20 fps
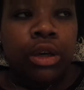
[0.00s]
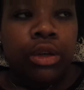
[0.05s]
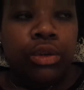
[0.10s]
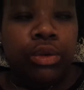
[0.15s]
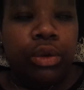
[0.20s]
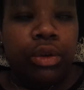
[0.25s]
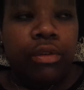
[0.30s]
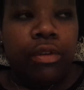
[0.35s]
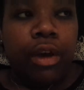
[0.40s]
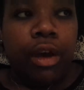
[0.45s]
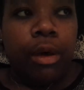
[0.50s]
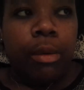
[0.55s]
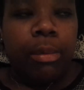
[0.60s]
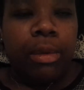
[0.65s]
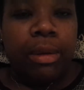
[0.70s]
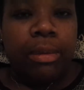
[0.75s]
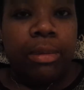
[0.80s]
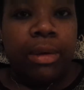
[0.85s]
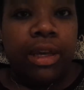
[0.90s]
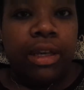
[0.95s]
sort of
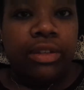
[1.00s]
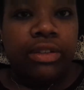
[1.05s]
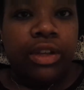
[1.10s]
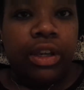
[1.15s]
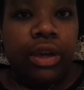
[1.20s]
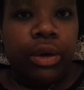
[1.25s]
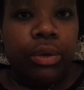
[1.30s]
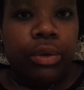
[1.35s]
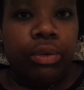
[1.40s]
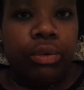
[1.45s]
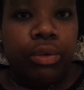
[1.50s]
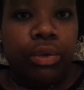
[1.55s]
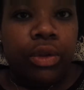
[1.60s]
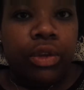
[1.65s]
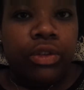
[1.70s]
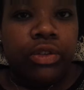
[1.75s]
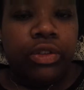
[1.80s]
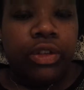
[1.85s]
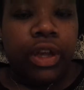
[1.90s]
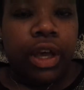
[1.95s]
helping me as I go through
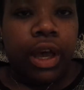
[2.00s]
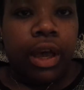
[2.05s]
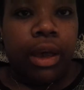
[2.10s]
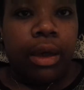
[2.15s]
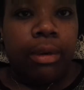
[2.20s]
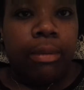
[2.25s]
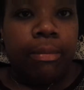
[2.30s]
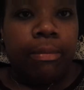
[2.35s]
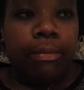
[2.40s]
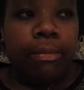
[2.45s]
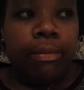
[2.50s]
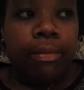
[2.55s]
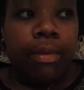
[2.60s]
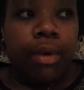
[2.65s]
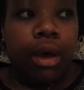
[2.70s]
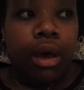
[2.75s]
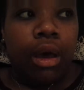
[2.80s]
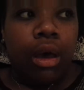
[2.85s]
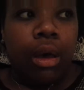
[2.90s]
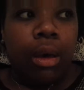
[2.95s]
this time,
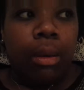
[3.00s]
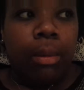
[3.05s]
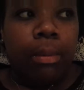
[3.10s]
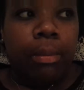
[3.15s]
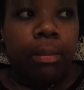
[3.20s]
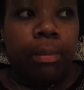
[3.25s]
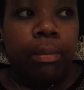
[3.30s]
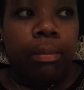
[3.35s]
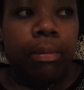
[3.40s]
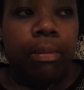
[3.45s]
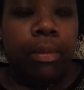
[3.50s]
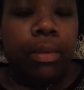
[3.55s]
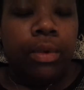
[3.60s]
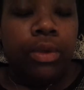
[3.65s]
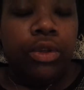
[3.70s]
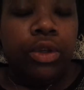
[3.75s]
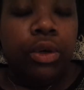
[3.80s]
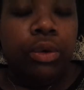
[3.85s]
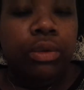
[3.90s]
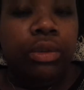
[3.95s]

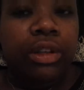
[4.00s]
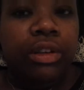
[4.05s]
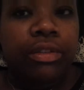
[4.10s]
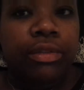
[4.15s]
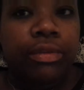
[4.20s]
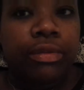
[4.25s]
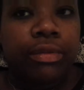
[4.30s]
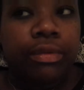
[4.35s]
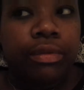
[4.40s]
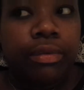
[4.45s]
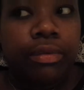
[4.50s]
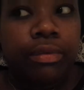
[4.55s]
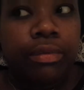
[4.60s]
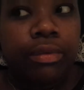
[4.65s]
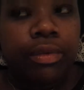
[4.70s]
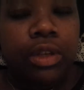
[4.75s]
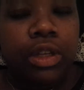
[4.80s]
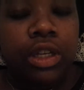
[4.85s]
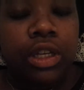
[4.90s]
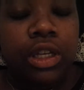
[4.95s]
don't live
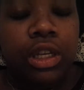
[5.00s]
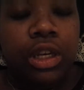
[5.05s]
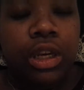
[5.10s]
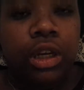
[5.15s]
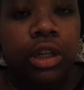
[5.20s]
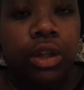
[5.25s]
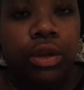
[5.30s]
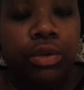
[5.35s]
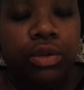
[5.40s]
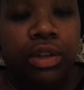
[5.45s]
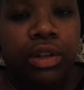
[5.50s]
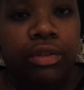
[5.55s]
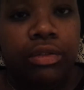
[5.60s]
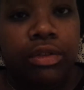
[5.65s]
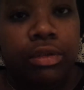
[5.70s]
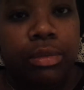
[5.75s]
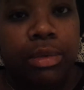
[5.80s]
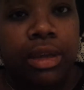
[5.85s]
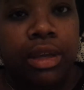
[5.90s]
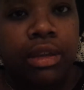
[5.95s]
close enough
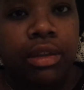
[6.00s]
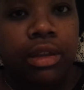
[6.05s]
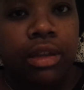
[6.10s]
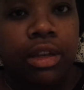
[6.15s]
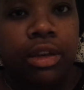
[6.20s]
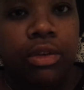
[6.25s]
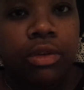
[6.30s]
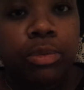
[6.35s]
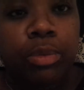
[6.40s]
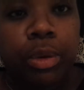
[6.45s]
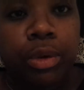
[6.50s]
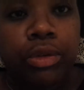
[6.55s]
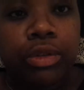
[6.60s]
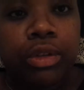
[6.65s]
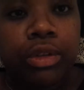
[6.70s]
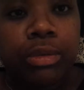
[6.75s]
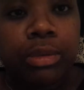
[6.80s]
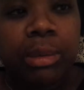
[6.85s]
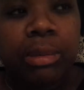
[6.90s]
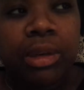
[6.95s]
to me. The nearest
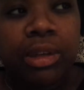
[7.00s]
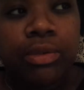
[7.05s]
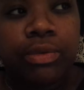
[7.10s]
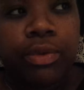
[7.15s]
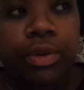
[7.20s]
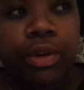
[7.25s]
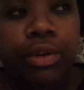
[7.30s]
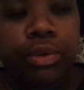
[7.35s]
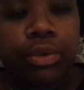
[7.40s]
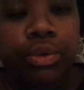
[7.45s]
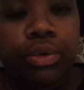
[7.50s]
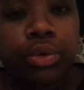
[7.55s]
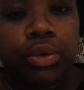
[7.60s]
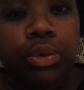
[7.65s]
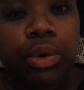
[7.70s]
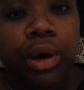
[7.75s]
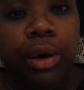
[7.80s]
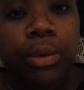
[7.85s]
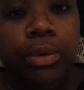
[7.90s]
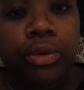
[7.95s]
person is my best friend, who's
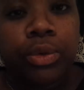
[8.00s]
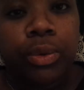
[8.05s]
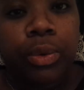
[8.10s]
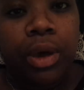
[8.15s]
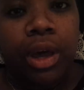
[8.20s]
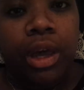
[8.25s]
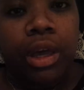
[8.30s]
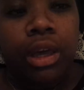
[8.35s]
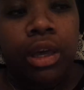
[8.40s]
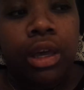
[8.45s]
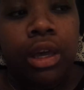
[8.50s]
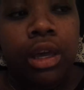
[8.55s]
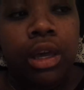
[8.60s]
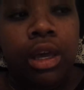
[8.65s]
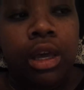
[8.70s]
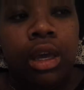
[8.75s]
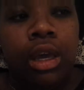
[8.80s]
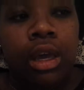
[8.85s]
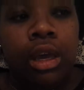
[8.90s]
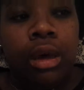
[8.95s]
2 hours away.
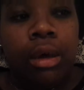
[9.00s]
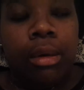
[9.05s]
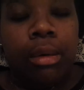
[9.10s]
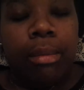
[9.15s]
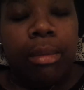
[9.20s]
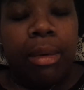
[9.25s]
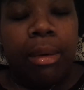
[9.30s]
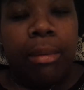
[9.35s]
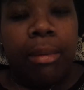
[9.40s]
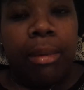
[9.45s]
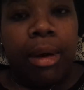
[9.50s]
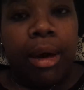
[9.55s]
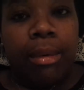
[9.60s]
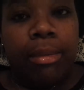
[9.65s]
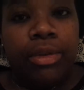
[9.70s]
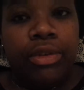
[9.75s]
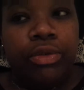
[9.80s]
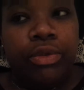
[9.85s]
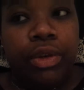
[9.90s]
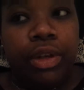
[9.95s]
My
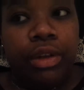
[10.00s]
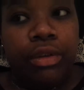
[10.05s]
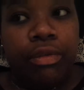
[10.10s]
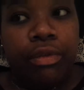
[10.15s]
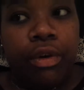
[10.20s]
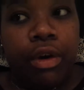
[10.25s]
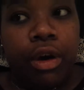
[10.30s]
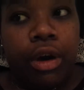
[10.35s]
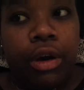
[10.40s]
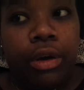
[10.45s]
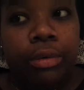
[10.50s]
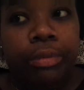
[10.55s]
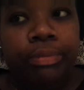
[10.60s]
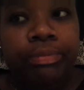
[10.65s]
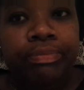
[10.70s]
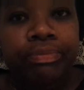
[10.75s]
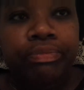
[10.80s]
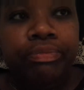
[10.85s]
mom is really far.